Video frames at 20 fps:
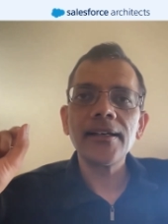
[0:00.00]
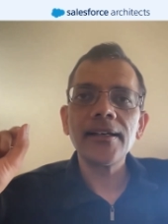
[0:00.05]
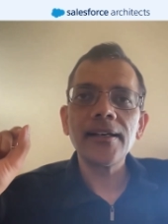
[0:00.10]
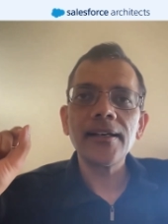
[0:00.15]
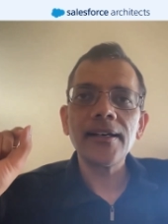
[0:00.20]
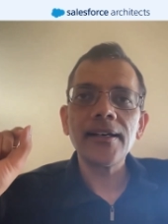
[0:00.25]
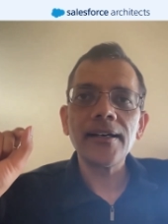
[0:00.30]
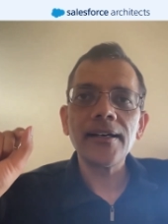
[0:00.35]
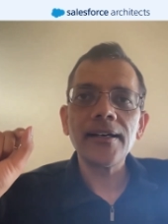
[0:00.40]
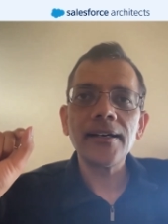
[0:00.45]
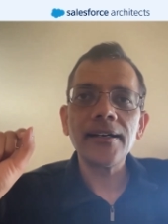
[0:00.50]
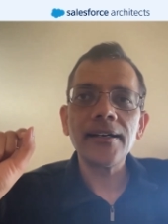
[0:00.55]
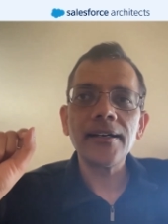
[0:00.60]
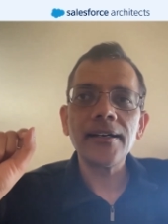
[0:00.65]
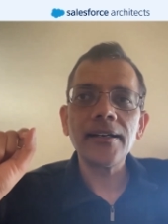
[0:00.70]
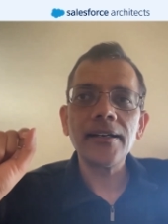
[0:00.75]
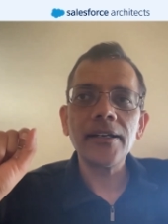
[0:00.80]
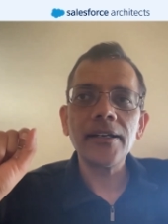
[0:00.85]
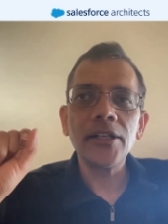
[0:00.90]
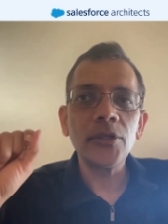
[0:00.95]
uh,
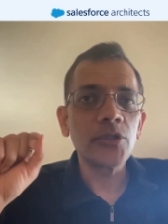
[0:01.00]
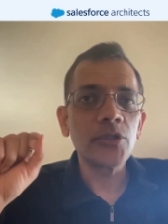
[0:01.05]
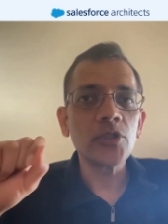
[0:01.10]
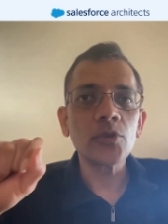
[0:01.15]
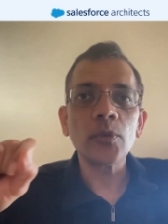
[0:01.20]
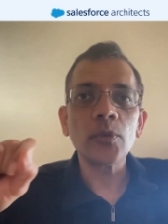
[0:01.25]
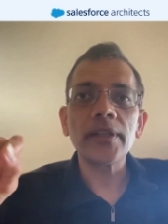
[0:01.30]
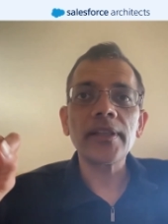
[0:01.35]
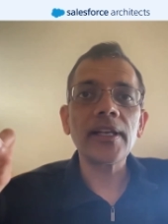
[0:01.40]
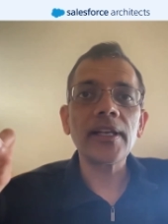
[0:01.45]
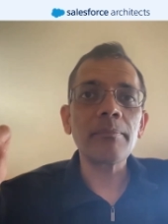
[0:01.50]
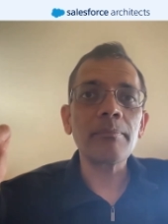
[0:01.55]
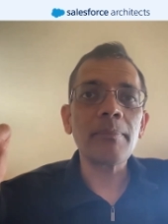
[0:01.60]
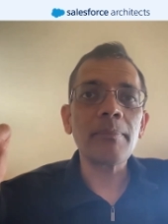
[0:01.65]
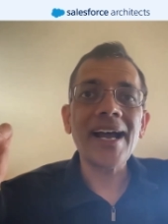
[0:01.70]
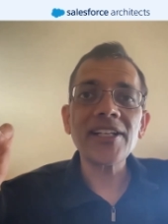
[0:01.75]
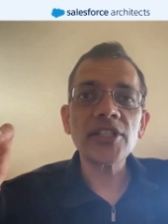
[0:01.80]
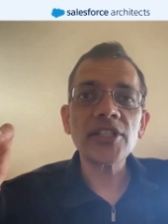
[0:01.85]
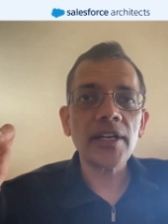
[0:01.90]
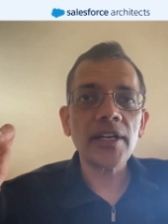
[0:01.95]
do you just want that
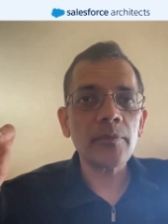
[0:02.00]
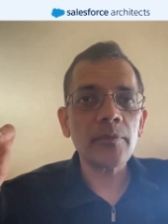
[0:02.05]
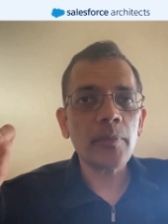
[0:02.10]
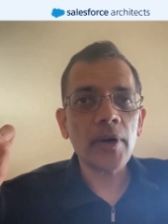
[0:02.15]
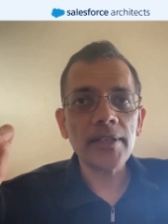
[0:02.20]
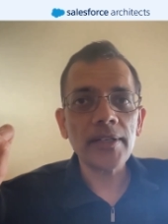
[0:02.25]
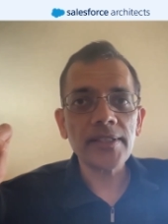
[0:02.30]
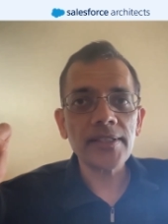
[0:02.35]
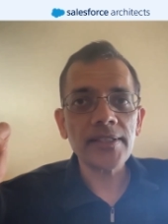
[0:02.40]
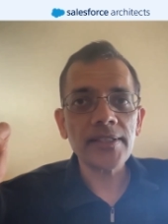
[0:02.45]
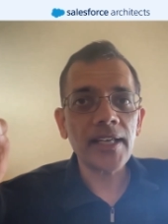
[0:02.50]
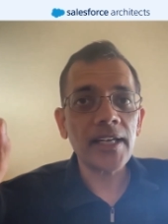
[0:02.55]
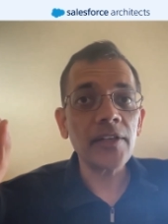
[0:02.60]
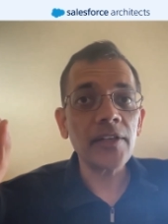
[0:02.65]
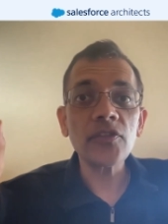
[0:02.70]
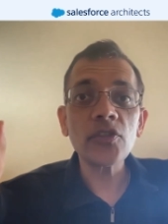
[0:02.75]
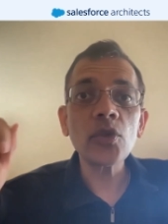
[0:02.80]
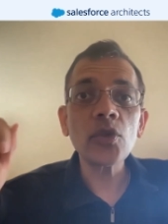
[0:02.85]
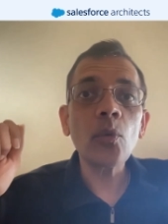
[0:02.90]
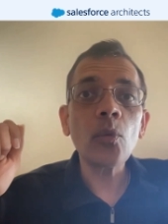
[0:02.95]
batch kind of processing and
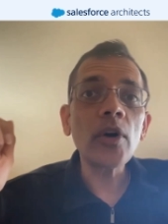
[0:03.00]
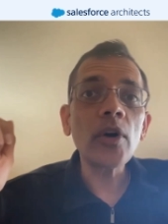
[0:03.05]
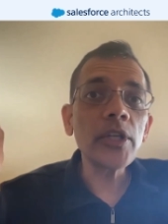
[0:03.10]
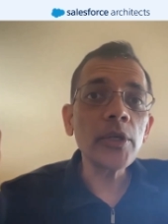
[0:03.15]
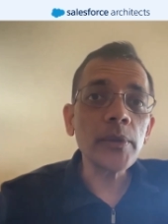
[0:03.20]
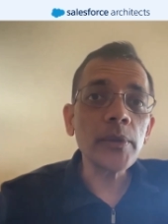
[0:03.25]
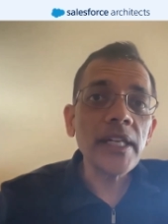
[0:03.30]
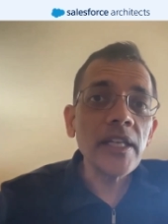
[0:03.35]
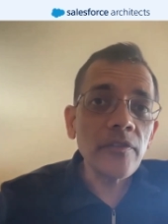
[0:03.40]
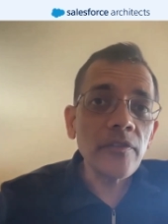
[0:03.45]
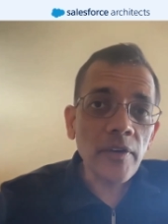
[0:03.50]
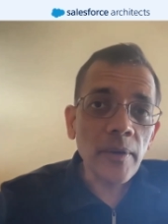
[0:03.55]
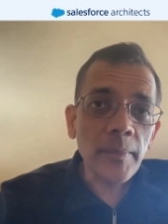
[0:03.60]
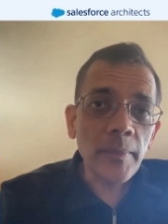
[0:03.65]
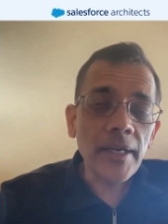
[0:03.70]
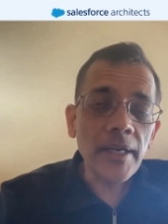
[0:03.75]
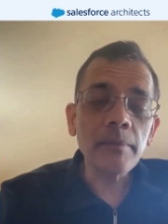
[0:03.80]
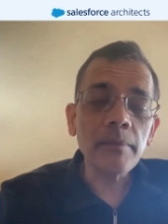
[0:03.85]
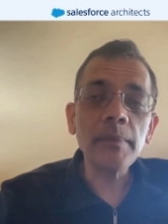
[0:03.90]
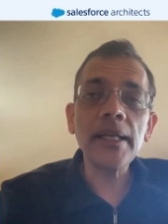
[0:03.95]
if so what do you need from
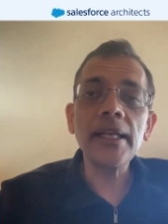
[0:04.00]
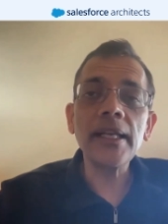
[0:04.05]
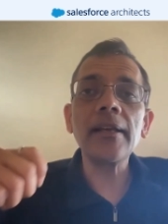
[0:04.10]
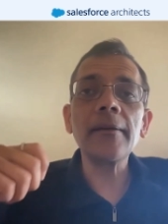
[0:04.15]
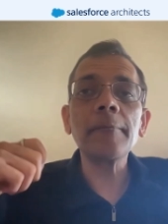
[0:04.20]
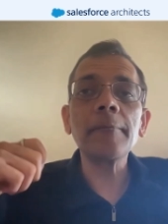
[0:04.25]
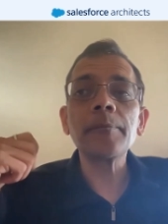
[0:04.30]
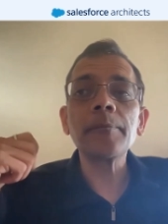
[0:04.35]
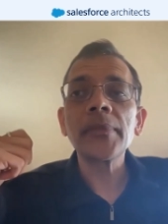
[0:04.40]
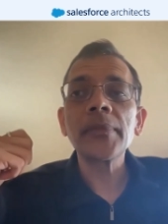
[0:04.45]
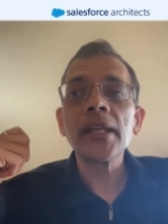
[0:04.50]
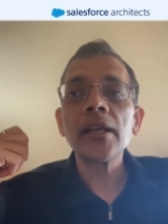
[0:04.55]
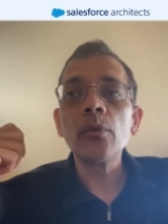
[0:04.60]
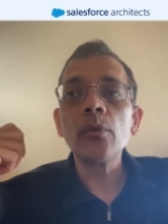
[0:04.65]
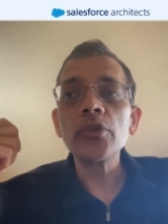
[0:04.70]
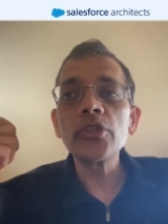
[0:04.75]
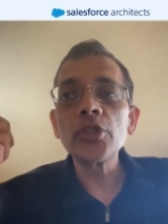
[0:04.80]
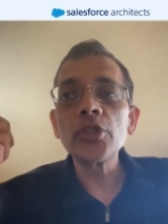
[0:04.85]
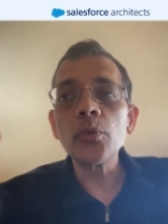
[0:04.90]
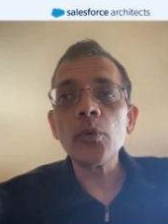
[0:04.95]
it meaning
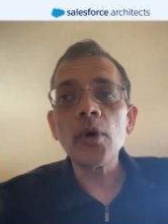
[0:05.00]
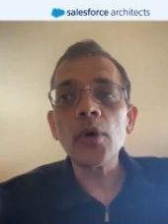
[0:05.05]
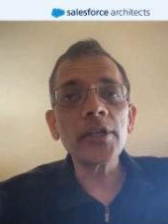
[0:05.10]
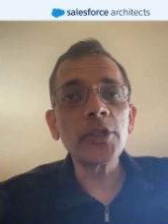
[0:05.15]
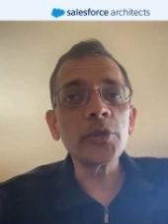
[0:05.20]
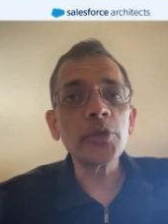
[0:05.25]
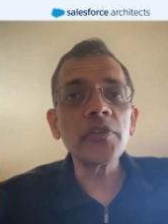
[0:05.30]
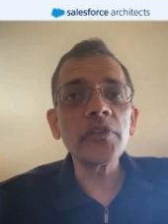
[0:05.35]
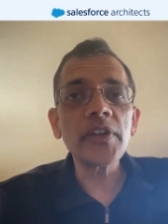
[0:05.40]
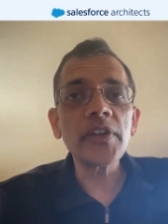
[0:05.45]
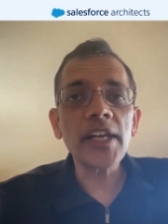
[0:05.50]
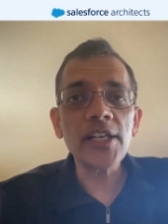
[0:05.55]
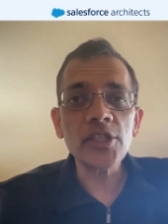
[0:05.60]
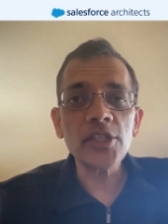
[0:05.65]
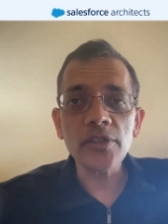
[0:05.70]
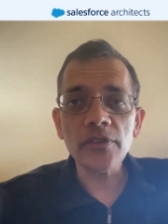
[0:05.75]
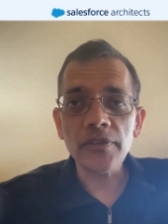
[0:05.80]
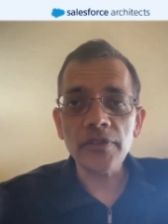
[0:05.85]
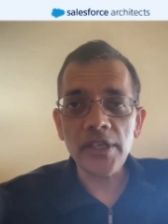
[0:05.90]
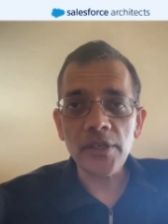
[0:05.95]
would you want
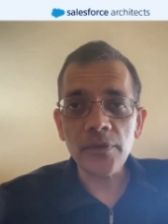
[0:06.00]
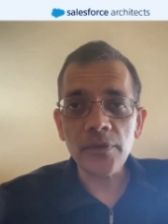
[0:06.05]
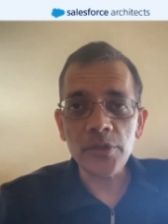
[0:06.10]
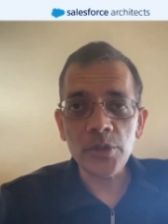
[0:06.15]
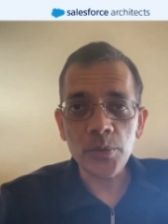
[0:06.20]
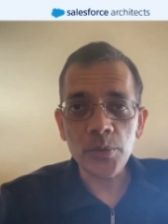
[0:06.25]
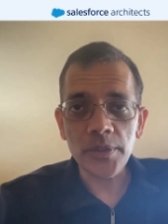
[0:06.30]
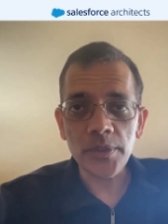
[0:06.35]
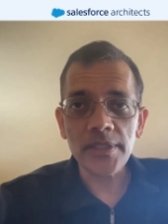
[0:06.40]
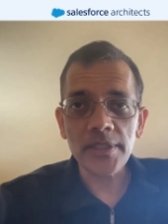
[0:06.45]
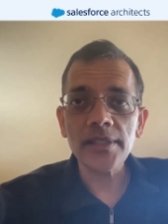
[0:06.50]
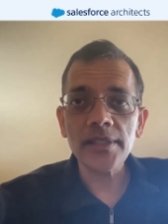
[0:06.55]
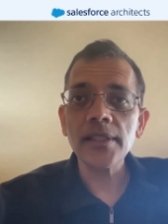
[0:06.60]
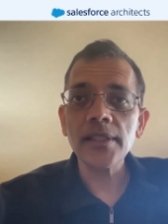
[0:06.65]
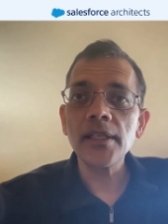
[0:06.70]
unification of individuals